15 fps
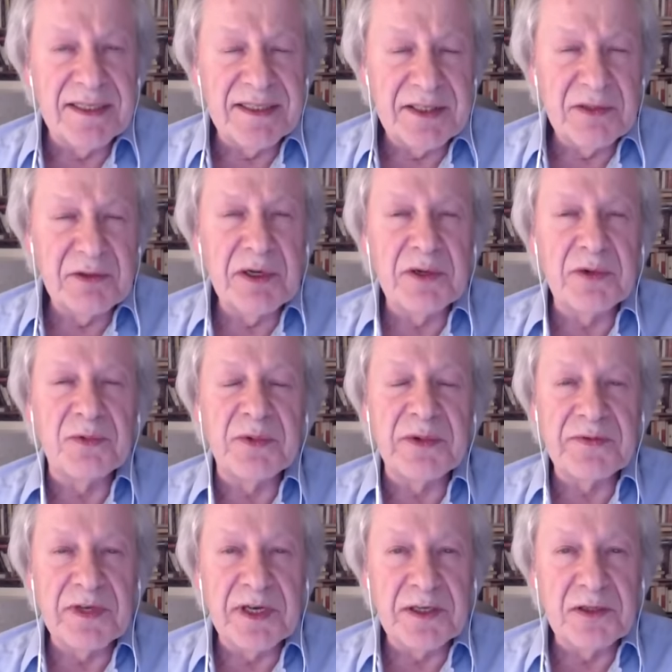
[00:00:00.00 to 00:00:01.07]
know,
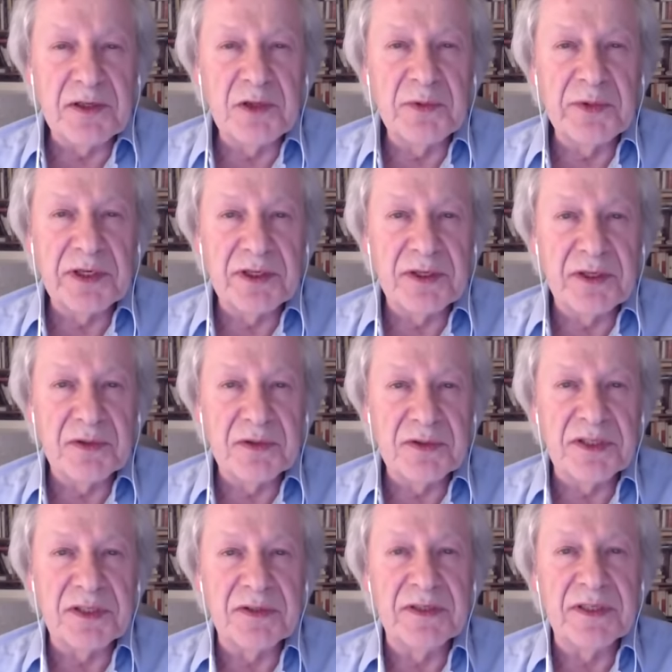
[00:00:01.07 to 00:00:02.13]
we've got a long way to go
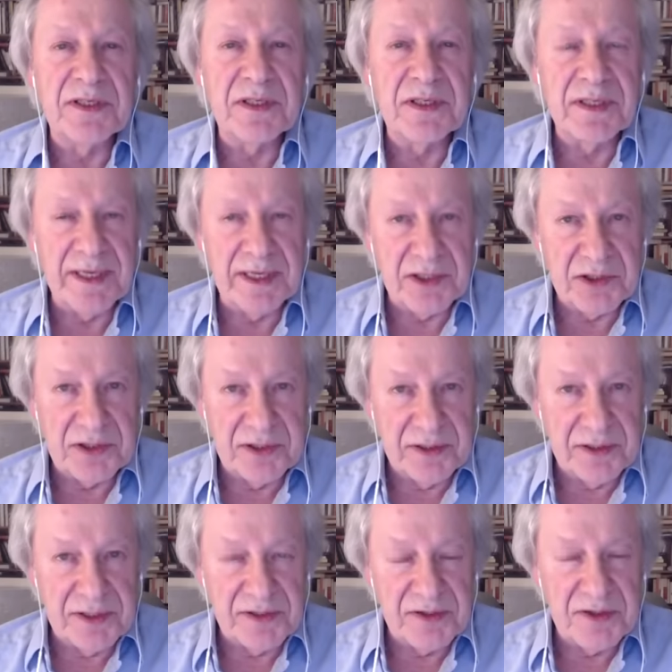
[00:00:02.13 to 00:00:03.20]
till the
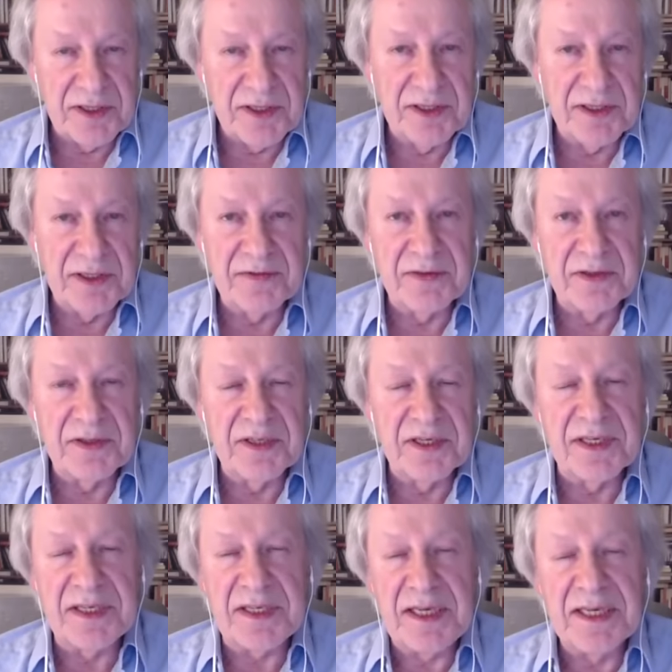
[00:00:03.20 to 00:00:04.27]
election. It's not a given
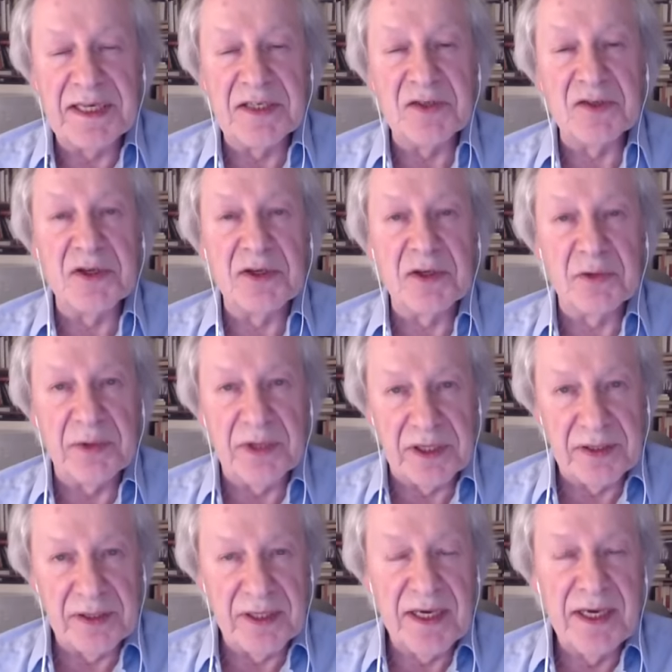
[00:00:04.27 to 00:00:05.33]
that he's going to
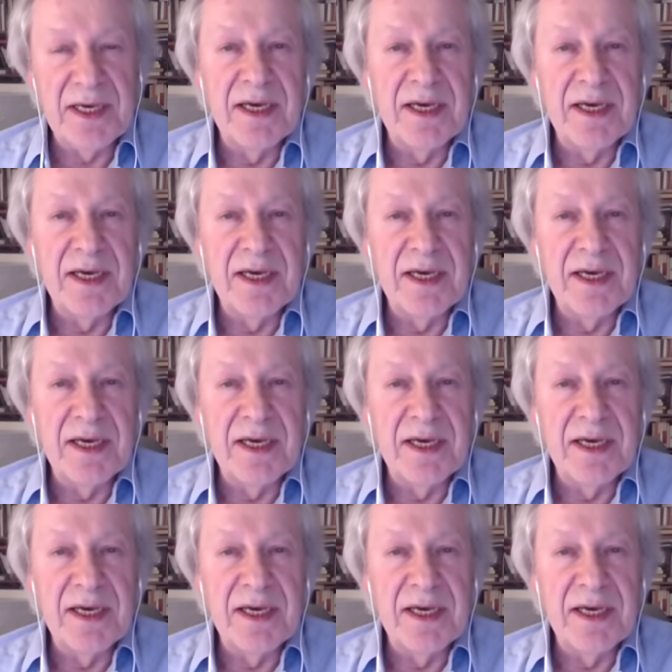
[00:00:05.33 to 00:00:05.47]
win.